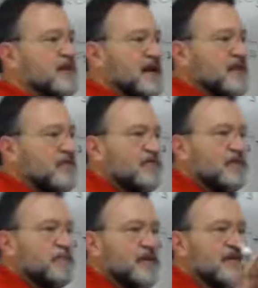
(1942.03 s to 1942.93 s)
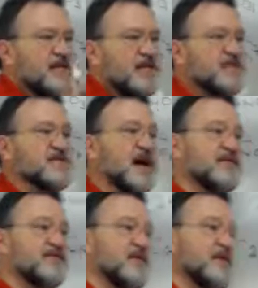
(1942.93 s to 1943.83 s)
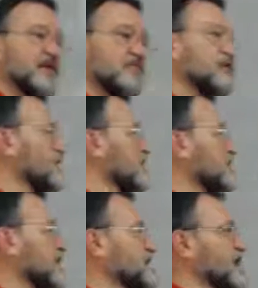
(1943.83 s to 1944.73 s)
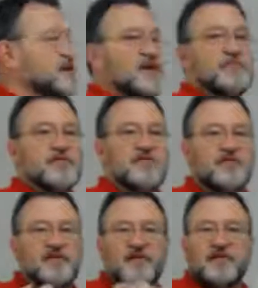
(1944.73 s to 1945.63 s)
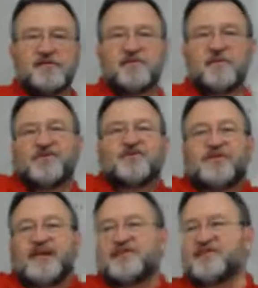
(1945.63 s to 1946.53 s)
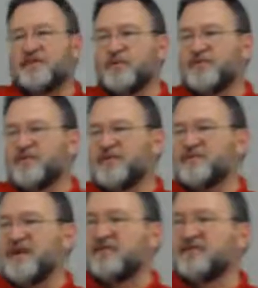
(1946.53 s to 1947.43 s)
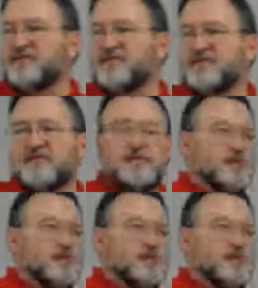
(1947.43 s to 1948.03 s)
And right now, the big deal is not figuring out the exact numbers. The deal is which is the acid and which is the base.